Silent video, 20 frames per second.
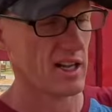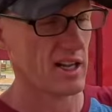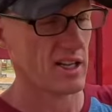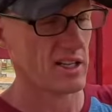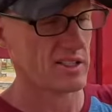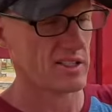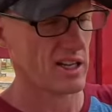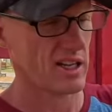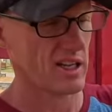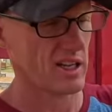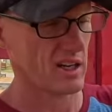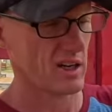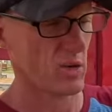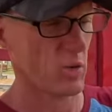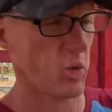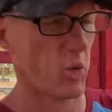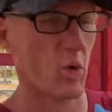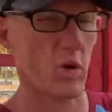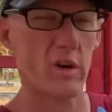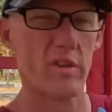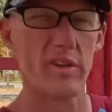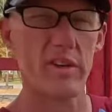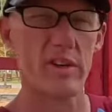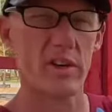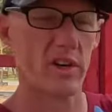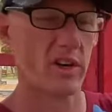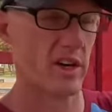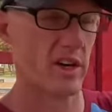It's like a quarter of a turn, I